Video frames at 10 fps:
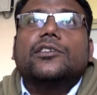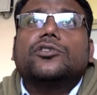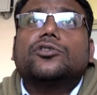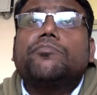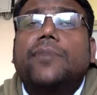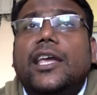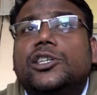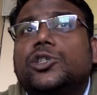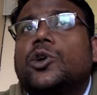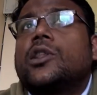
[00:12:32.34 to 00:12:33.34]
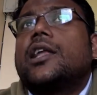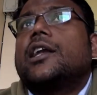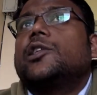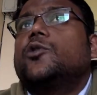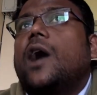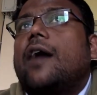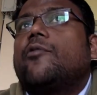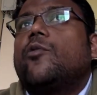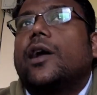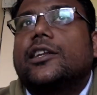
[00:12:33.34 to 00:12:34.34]
So make sure that you have a
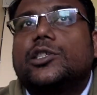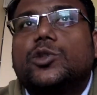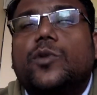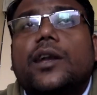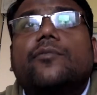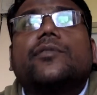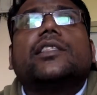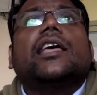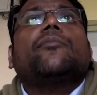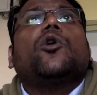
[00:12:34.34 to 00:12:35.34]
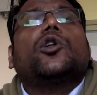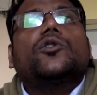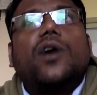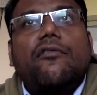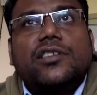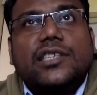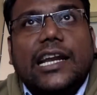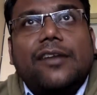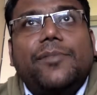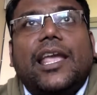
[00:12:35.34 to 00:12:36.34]
1:1 with them, or you have a
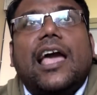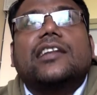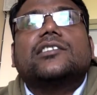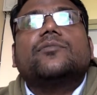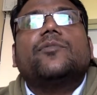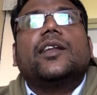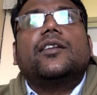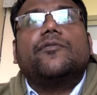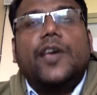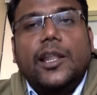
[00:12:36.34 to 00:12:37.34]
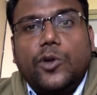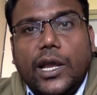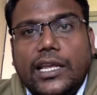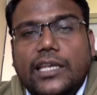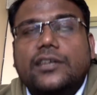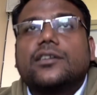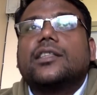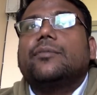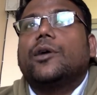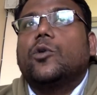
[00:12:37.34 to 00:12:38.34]
set mechanism where you can hear
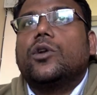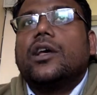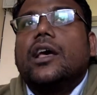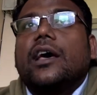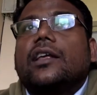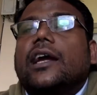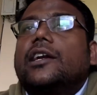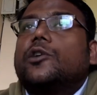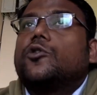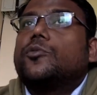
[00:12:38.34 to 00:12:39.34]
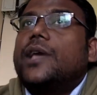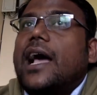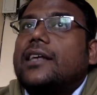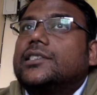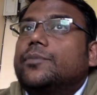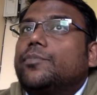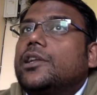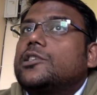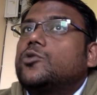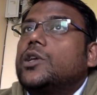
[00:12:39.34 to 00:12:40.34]
them out, right? It could be as simple
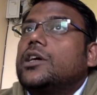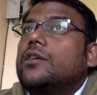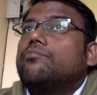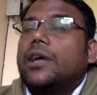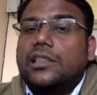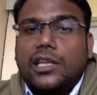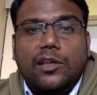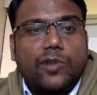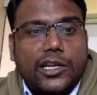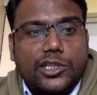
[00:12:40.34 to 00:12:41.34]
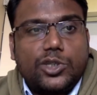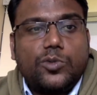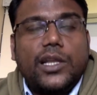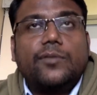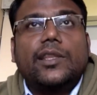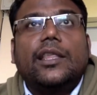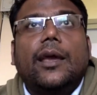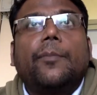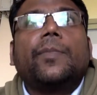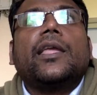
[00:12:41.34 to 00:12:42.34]
as doing a monthly 1:1 with
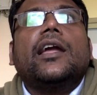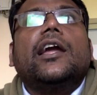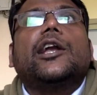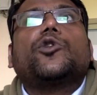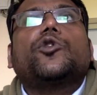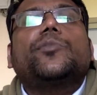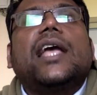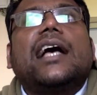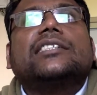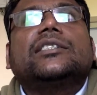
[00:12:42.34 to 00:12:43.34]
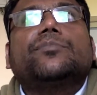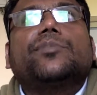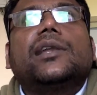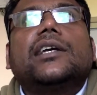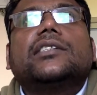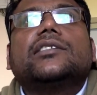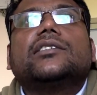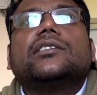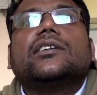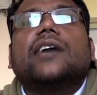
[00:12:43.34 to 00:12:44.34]
them. It could be as simple
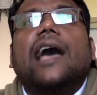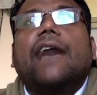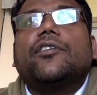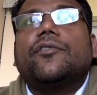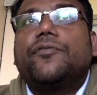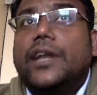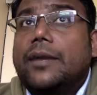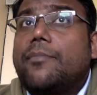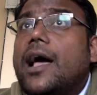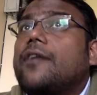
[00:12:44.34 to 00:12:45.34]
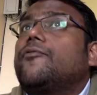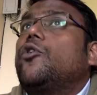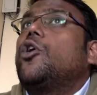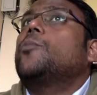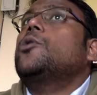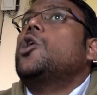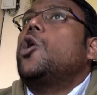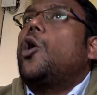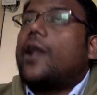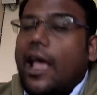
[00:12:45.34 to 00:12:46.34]
as having a feedback form,
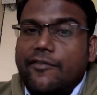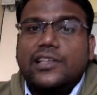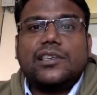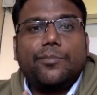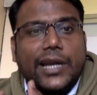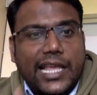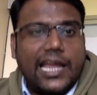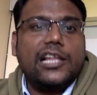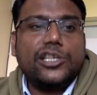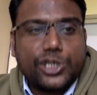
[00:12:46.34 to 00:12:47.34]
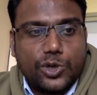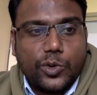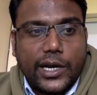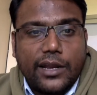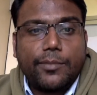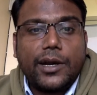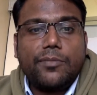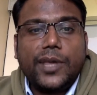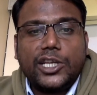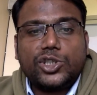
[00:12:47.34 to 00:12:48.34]
or having somebody else do it. But
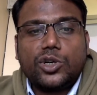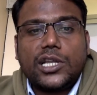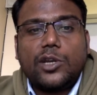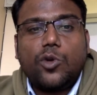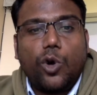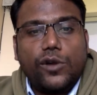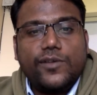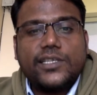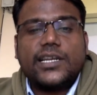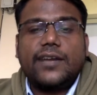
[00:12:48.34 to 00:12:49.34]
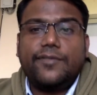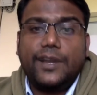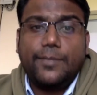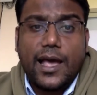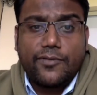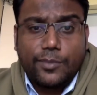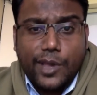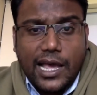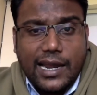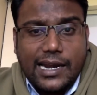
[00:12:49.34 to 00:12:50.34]
make sure that you always get feedback from your
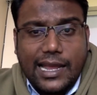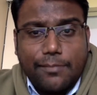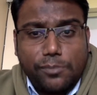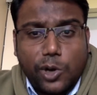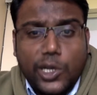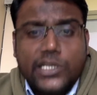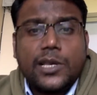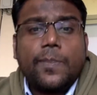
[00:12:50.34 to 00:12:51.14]
current employees